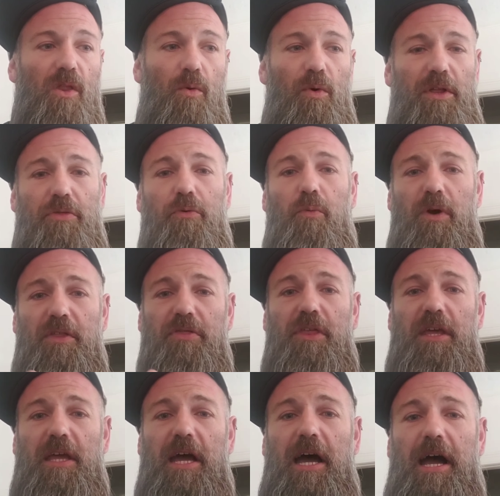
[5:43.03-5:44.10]
with
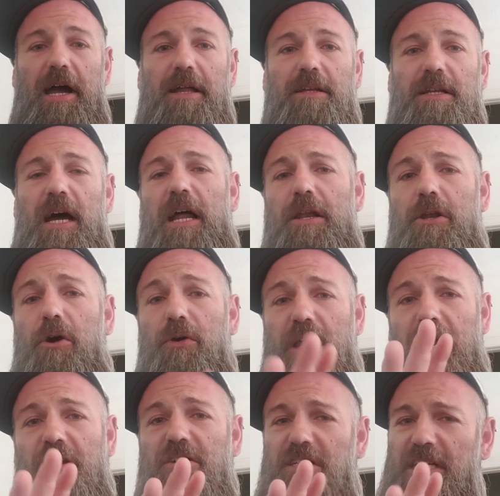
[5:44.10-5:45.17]
the no
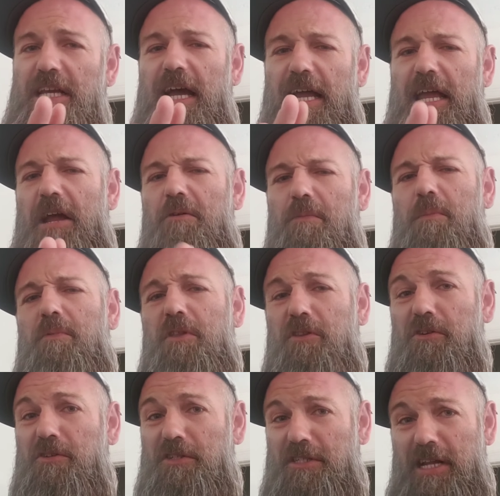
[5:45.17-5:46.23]
guarantee, I can't remember that
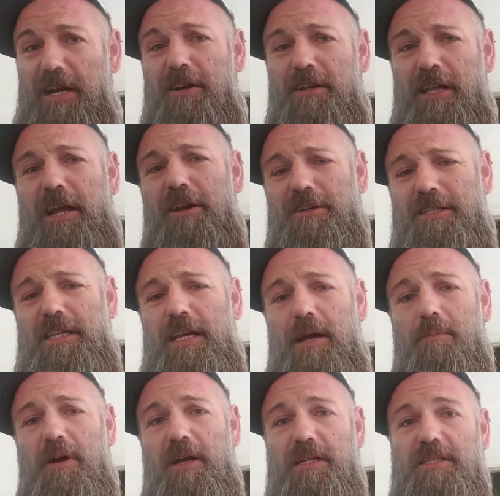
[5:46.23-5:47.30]
there's a guarantee,
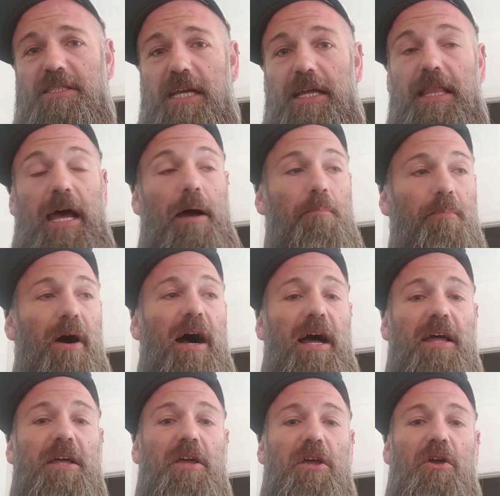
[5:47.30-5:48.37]
I'm not going to say that,
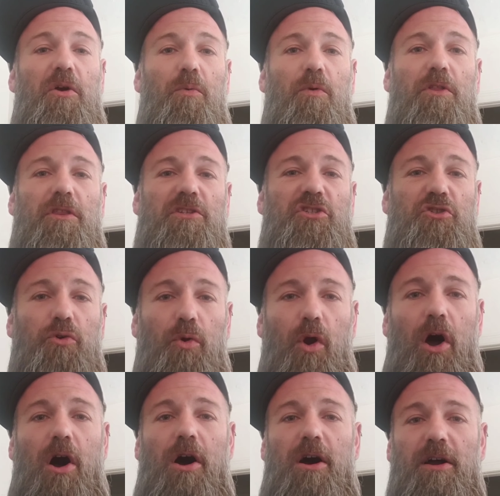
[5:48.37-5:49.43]
but with a
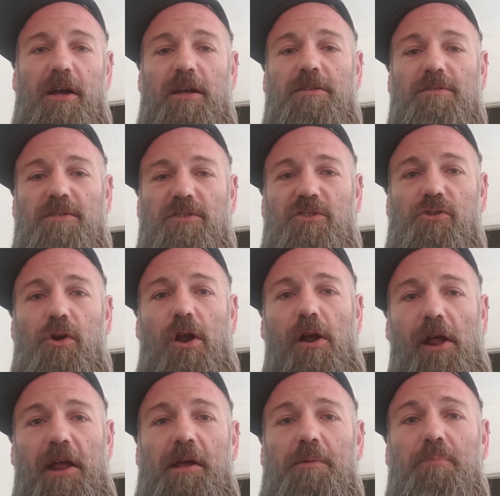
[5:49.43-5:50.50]
strong
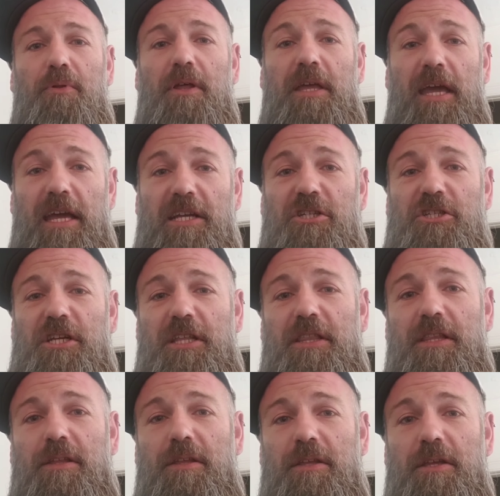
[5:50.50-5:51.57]

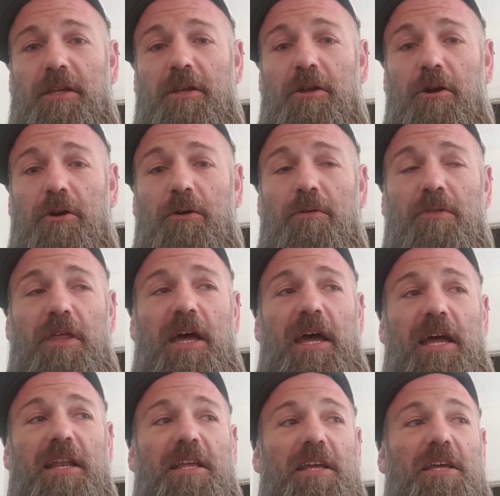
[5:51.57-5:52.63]
implication,
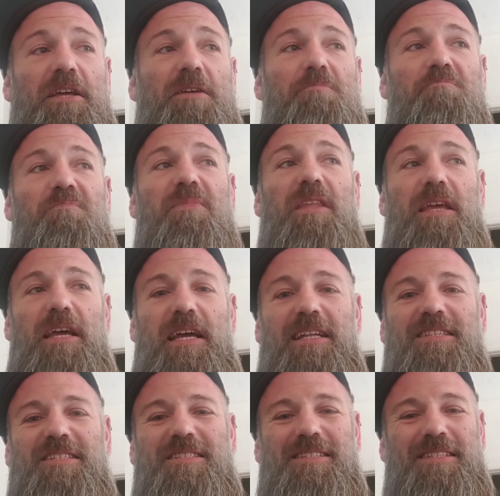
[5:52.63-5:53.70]
that
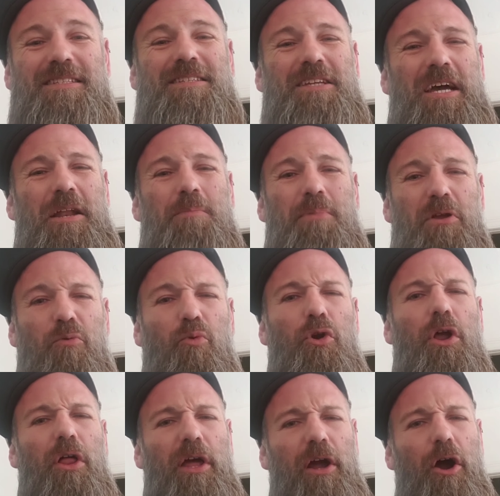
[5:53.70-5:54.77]
it's going to be
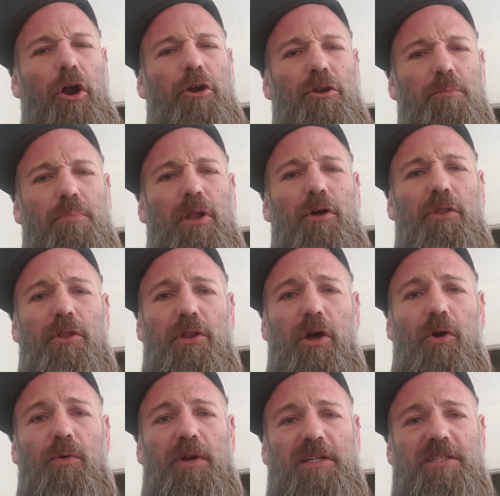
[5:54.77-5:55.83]
really hard to blow the
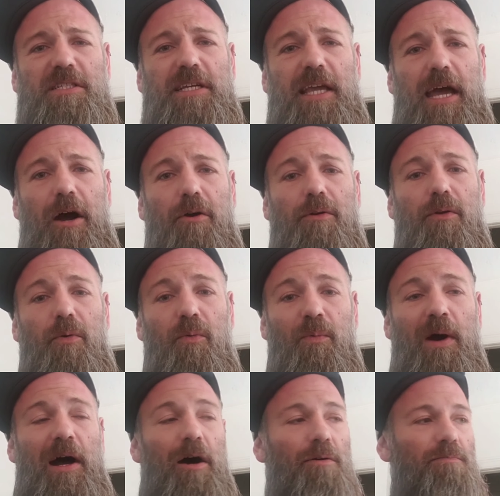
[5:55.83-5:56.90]
low risk account.
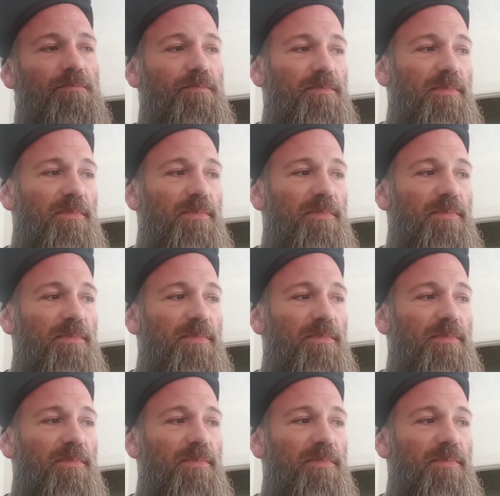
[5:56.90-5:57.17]
Well,